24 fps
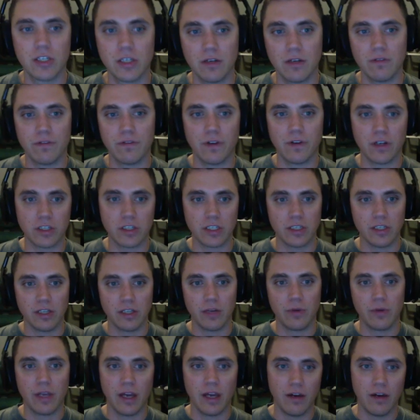function that
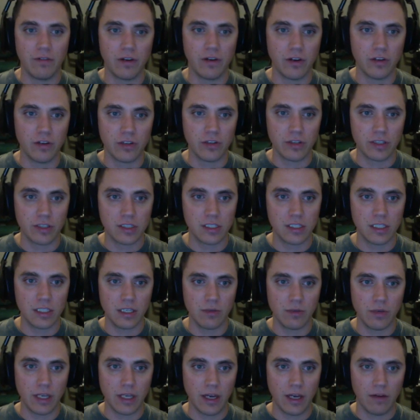we have here. And you can see
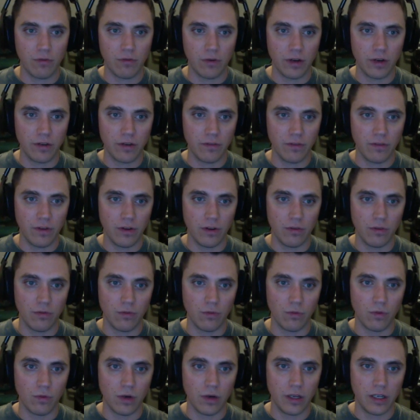we have one,
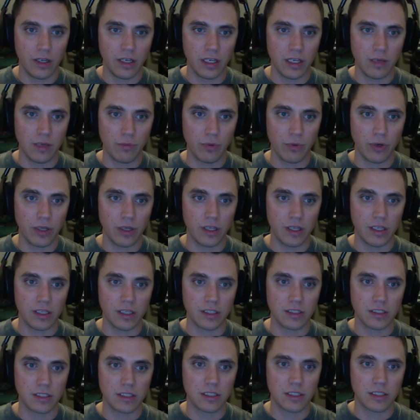one input,
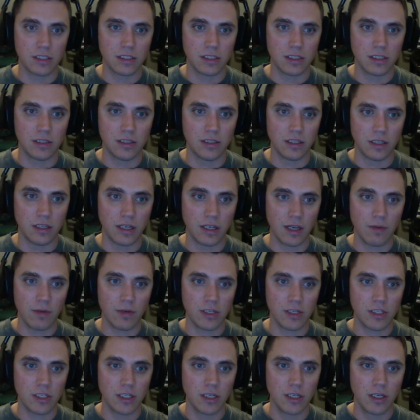it's the
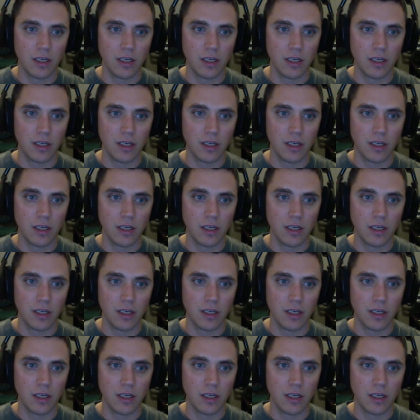damage,